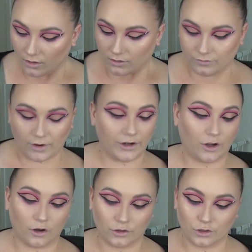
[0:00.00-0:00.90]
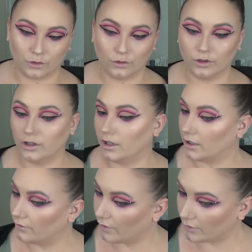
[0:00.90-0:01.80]
very contoured,
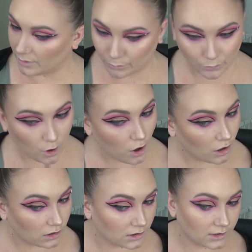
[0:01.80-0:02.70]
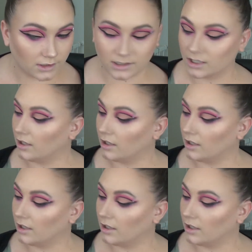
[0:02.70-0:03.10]
very bronze.